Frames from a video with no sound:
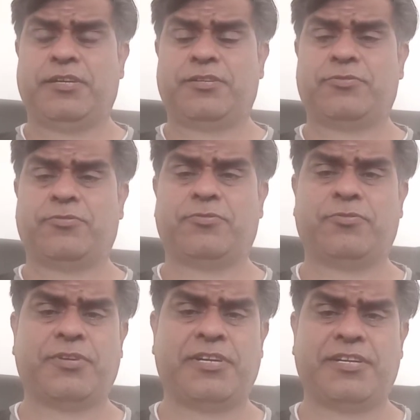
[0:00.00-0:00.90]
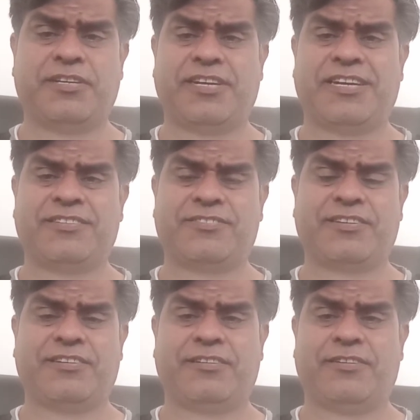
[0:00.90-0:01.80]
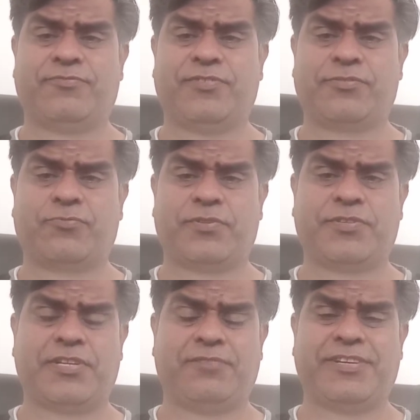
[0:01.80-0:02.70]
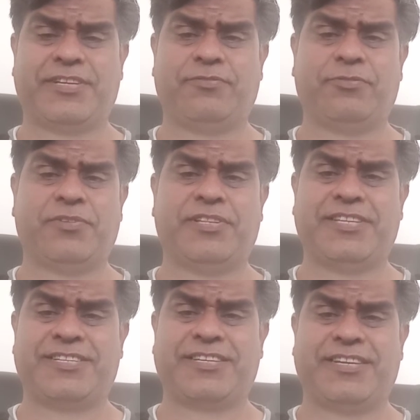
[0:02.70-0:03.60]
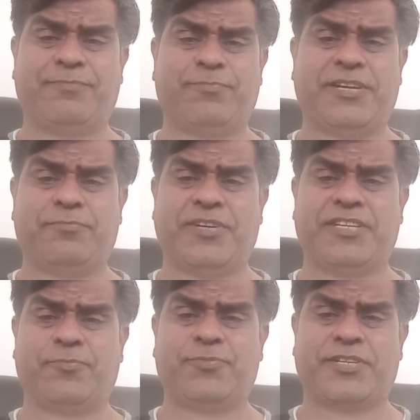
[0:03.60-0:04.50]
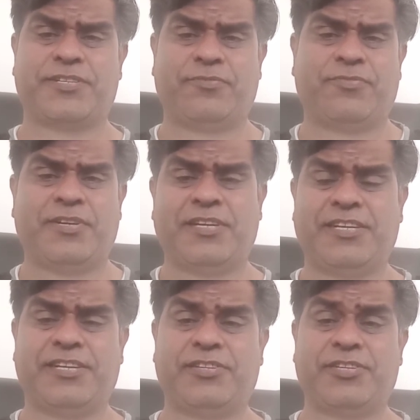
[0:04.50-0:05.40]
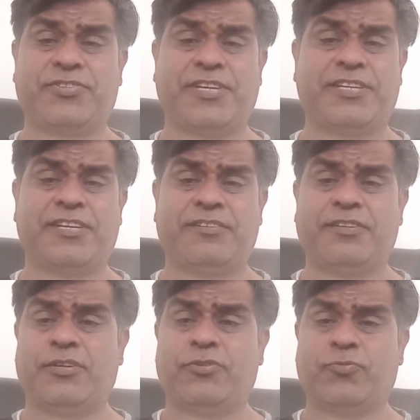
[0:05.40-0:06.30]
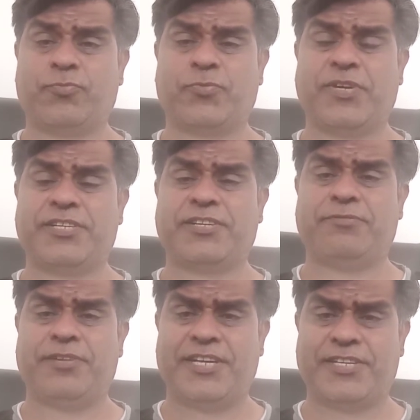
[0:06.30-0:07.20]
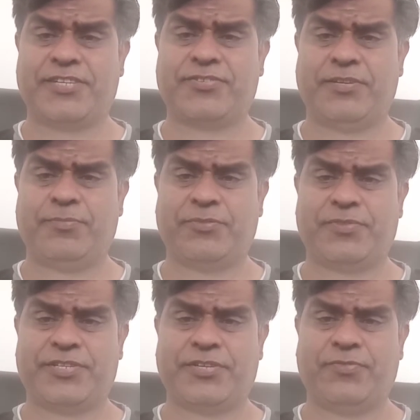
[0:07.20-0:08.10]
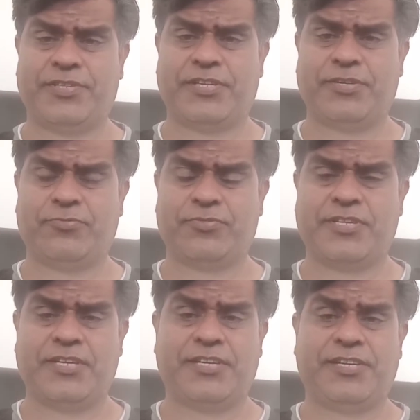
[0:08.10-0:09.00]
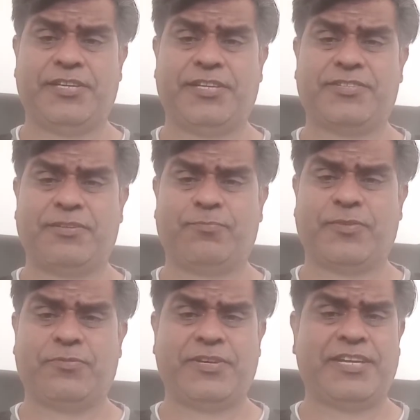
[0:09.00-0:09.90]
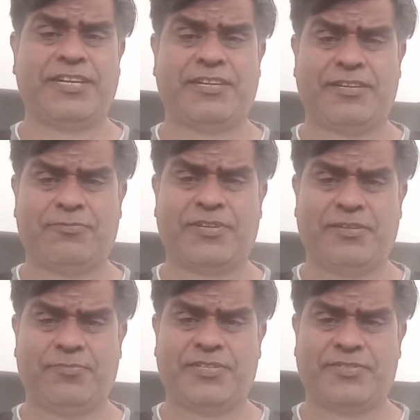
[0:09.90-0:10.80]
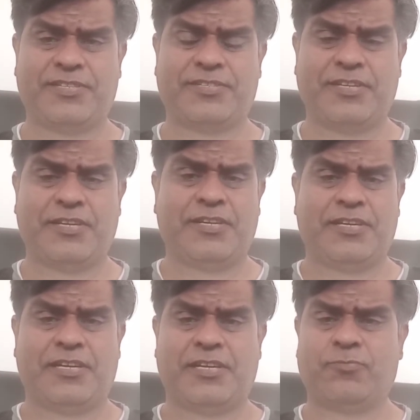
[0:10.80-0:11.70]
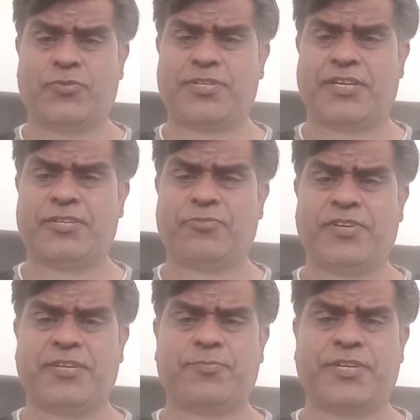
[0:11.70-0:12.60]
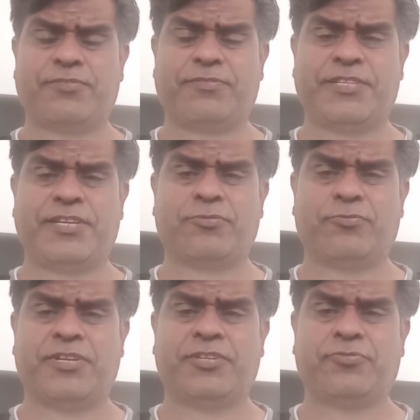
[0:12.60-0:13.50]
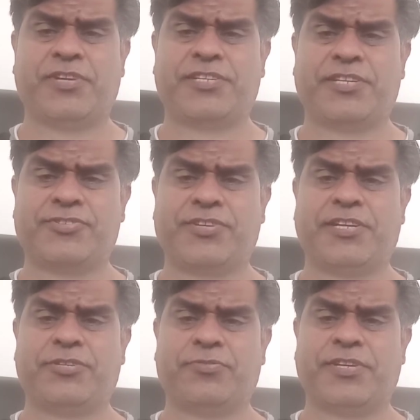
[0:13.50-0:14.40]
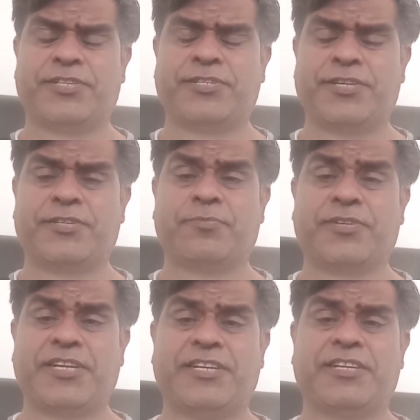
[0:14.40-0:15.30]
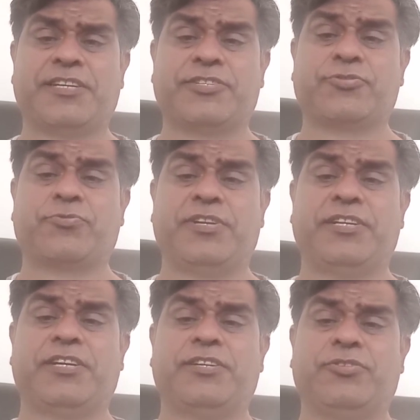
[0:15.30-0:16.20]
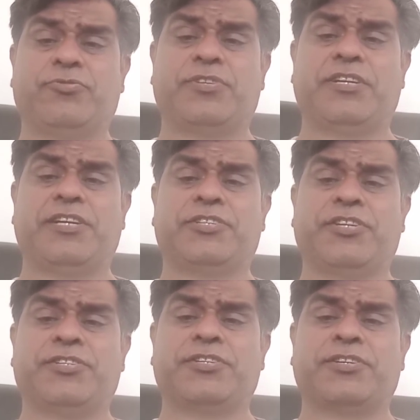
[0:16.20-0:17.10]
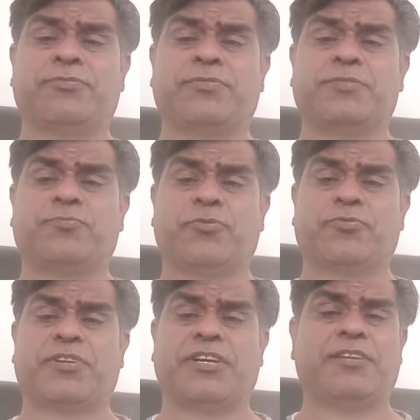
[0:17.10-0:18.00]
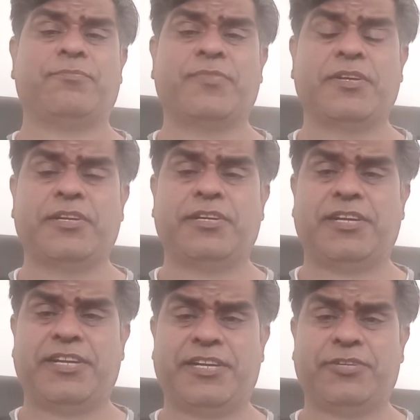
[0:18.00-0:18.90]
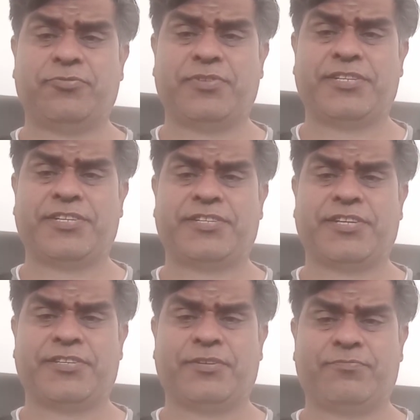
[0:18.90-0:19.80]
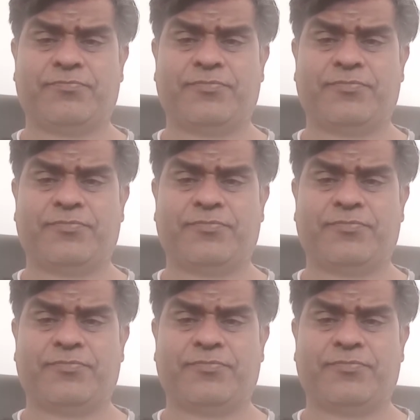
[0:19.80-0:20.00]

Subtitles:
So answer of this question I will give you in this clip, and my objective in this channel to provide latest immigration visa news in a simple way and hourly basis. Almost all developed countries including United States, United Kingdom, Canada, Australia, New Zealand, Schengen countries, Portugal and United Kingdom.